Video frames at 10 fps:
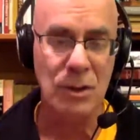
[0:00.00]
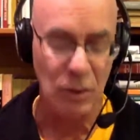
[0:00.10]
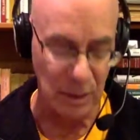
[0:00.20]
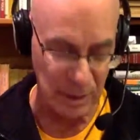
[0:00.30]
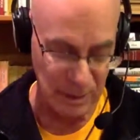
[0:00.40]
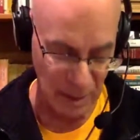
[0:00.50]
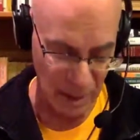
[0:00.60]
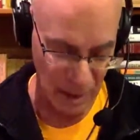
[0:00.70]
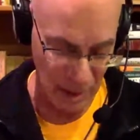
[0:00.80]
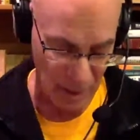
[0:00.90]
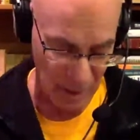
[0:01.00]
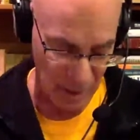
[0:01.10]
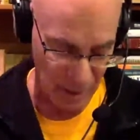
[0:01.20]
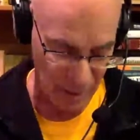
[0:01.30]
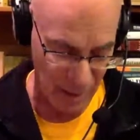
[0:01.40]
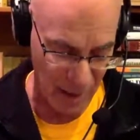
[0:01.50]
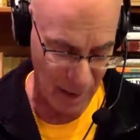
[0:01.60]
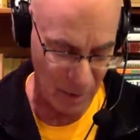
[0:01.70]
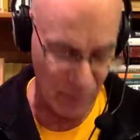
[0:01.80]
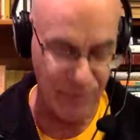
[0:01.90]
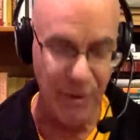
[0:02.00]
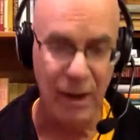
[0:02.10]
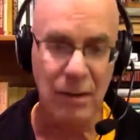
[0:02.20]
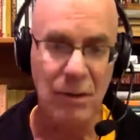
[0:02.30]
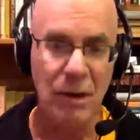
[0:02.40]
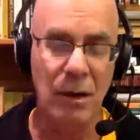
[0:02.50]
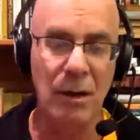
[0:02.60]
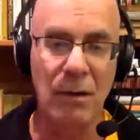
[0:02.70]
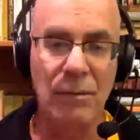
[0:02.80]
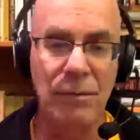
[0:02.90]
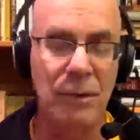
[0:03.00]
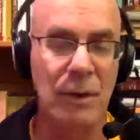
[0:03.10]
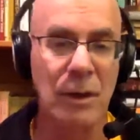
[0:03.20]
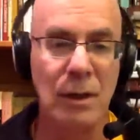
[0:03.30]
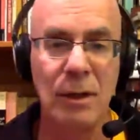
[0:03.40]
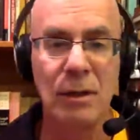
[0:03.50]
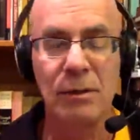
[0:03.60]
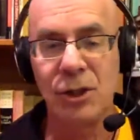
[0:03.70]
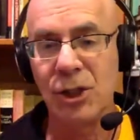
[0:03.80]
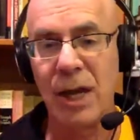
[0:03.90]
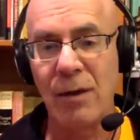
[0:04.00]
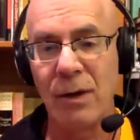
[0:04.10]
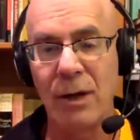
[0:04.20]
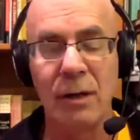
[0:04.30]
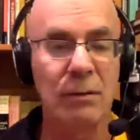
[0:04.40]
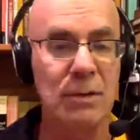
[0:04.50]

astutely is the halo effect of sharing.